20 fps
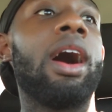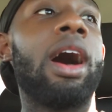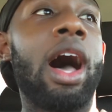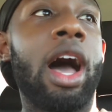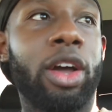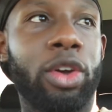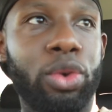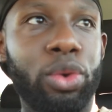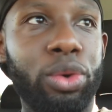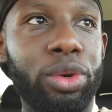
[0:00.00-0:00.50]

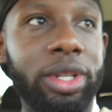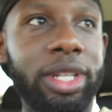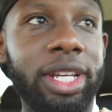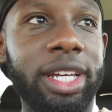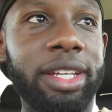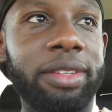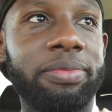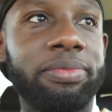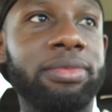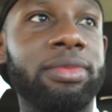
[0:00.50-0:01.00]
I Googled
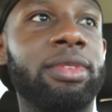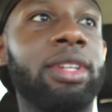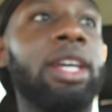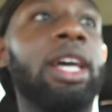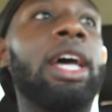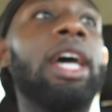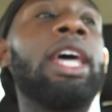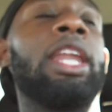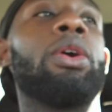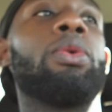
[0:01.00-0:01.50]
it.
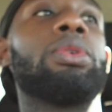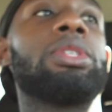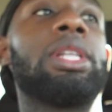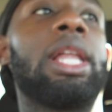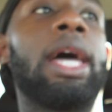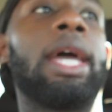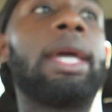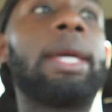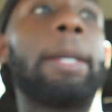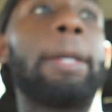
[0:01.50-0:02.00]
And it was
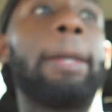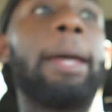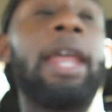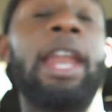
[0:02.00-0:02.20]
like,